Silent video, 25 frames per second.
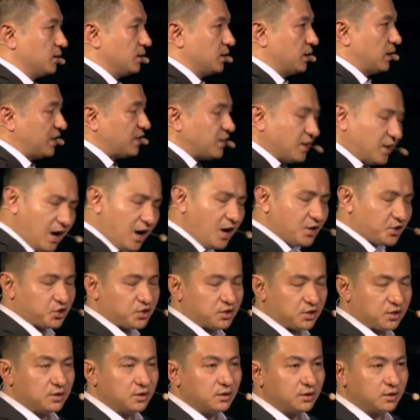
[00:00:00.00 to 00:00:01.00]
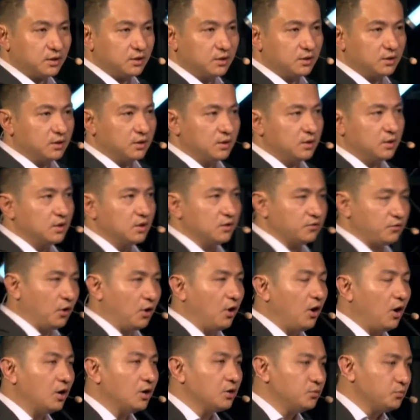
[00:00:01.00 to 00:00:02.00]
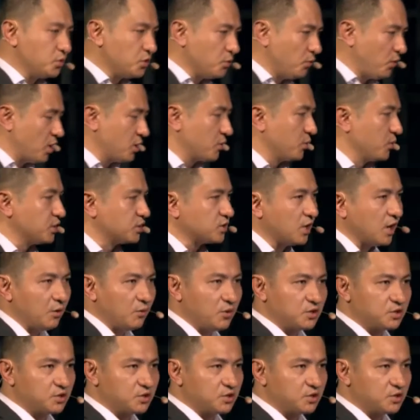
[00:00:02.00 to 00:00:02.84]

And the last, for all, we work with our